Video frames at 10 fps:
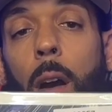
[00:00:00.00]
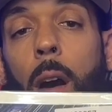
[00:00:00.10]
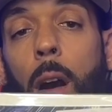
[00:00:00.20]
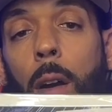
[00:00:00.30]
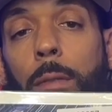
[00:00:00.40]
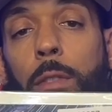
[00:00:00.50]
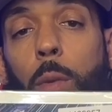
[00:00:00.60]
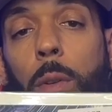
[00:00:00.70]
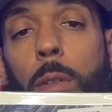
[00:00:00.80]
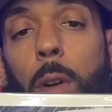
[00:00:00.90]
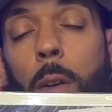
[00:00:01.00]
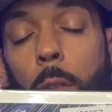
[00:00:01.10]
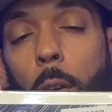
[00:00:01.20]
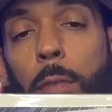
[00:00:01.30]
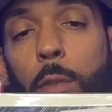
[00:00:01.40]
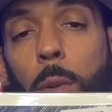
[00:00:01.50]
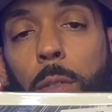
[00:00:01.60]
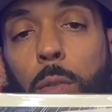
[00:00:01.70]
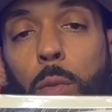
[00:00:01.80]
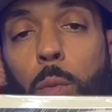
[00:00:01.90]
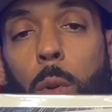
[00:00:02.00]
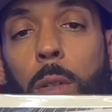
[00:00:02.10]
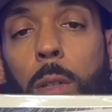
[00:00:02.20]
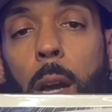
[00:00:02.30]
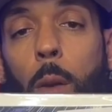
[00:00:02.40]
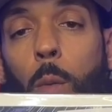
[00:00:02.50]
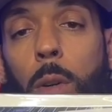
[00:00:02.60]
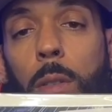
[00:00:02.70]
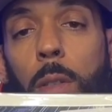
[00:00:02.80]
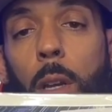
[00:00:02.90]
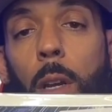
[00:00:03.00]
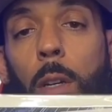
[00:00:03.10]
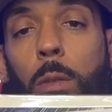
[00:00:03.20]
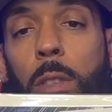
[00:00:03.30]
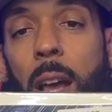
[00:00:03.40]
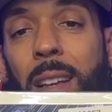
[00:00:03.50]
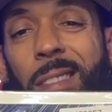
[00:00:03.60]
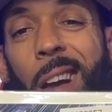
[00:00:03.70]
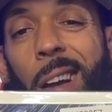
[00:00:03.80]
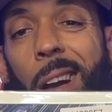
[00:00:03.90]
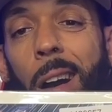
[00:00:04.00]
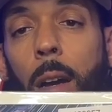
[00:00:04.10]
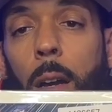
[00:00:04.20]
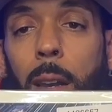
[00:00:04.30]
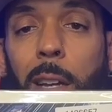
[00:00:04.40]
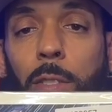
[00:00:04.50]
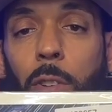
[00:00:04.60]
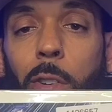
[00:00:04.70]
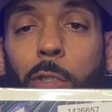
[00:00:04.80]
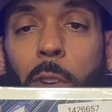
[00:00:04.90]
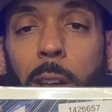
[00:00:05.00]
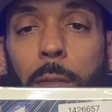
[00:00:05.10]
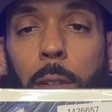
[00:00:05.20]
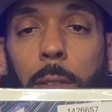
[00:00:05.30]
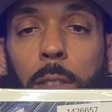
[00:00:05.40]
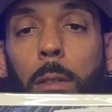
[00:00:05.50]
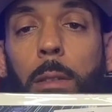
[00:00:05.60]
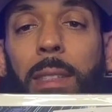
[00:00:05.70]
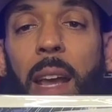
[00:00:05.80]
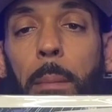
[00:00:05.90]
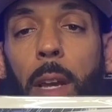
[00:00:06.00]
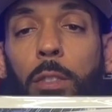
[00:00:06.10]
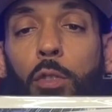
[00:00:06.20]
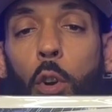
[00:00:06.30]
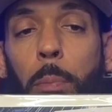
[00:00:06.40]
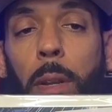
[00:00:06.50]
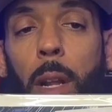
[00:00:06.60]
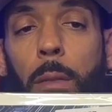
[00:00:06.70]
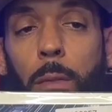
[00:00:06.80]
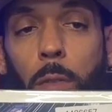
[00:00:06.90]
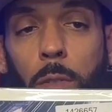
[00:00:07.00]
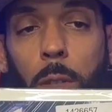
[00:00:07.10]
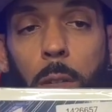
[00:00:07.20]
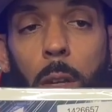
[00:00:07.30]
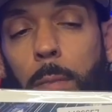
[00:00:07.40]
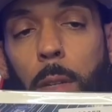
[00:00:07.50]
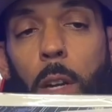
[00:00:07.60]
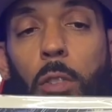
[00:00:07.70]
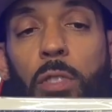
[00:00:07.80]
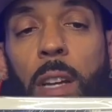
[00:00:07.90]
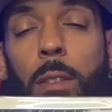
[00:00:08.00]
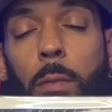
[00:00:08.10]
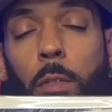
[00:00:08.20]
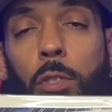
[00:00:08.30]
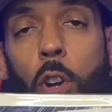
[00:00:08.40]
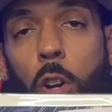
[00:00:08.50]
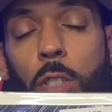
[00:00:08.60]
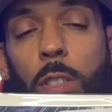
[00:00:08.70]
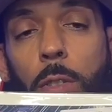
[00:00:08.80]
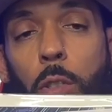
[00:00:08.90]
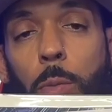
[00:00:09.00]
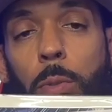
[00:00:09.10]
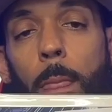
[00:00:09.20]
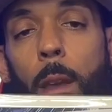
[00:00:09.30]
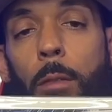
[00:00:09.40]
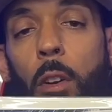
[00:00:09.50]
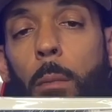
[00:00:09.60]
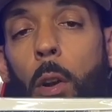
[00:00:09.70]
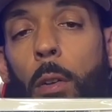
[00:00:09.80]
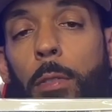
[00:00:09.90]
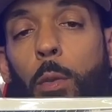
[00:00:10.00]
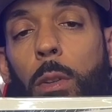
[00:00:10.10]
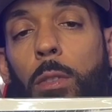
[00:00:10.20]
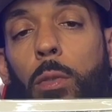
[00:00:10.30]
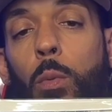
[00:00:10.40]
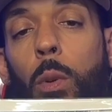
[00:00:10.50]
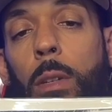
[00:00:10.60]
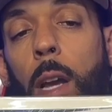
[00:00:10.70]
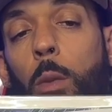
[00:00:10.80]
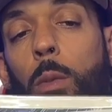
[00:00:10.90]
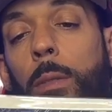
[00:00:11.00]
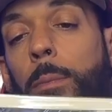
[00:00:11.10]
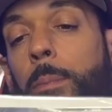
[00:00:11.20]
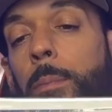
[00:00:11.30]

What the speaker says: of Earth 22191, which has Doc Ock, Electro, Kraven, Sandman, Scorpion, and Vulture. It also has the first Carnage and Tombstone from Earth 22191.